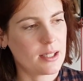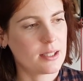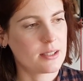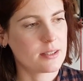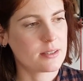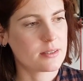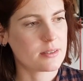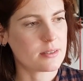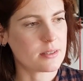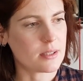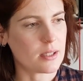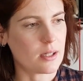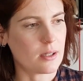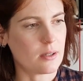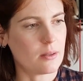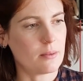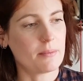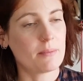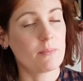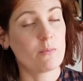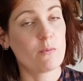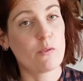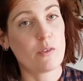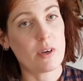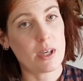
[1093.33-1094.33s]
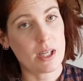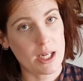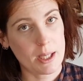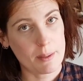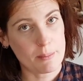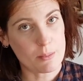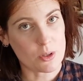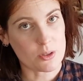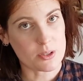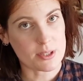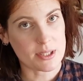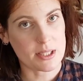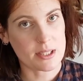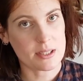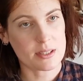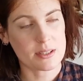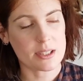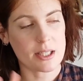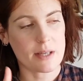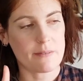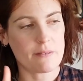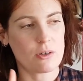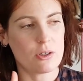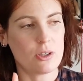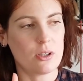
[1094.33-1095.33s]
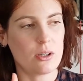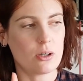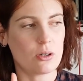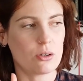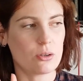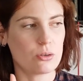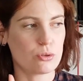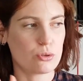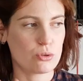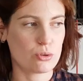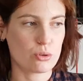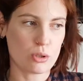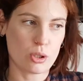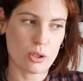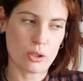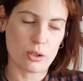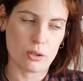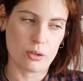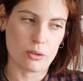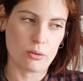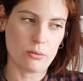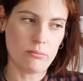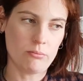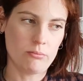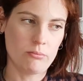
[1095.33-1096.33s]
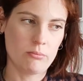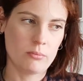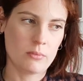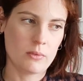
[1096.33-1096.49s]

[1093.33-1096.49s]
So fairly modest. I've only got 2.